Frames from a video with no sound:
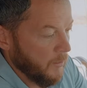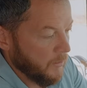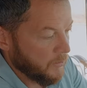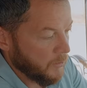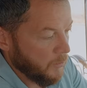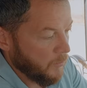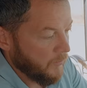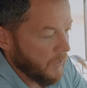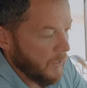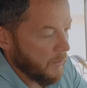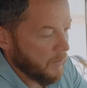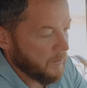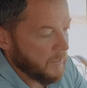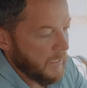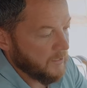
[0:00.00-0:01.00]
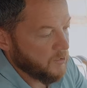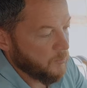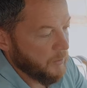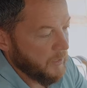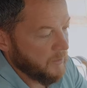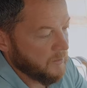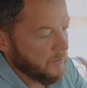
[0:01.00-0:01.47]
So we've got our dead
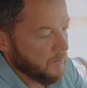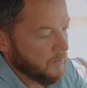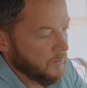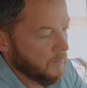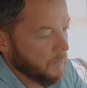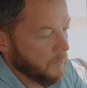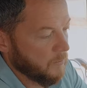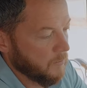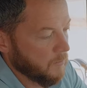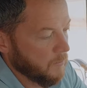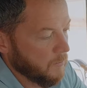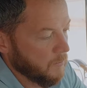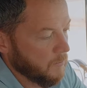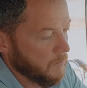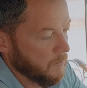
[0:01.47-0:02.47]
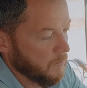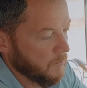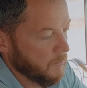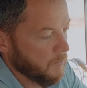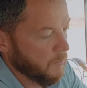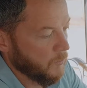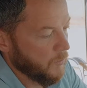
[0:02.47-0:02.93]
space,
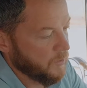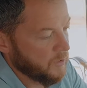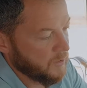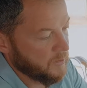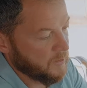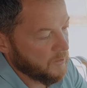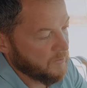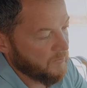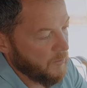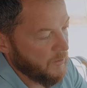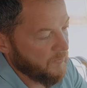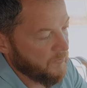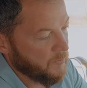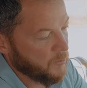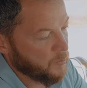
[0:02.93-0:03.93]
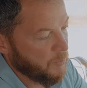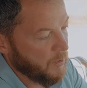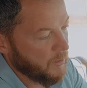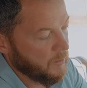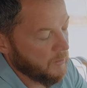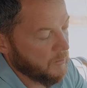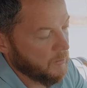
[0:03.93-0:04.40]
which is this very first
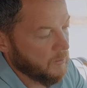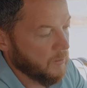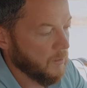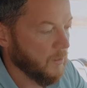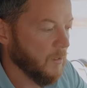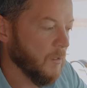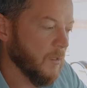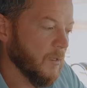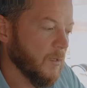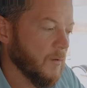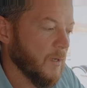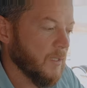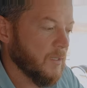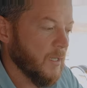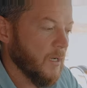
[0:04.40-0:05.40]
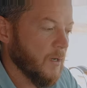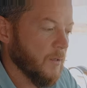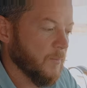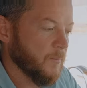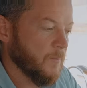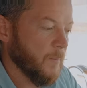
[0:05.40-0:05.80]
part right there.